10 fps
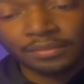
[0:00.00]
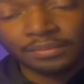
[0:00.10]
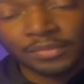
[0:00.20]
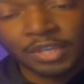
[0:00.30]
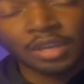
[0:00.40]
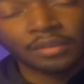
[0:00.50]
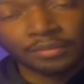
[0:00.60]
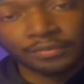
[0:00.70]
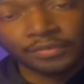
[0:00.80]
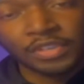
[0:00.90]
a
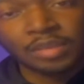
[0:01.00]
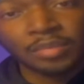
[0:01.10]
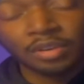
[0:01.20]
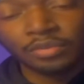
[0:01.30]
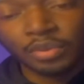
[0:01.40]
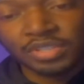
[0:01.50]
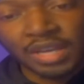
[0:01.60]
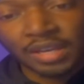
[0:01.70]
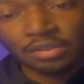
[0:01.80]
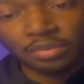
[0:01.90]
female voice
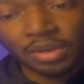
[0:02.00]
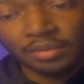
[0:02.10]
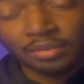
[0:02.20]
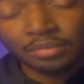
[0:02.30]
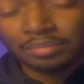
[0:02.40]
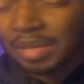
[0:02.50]
actor or whatever, maybe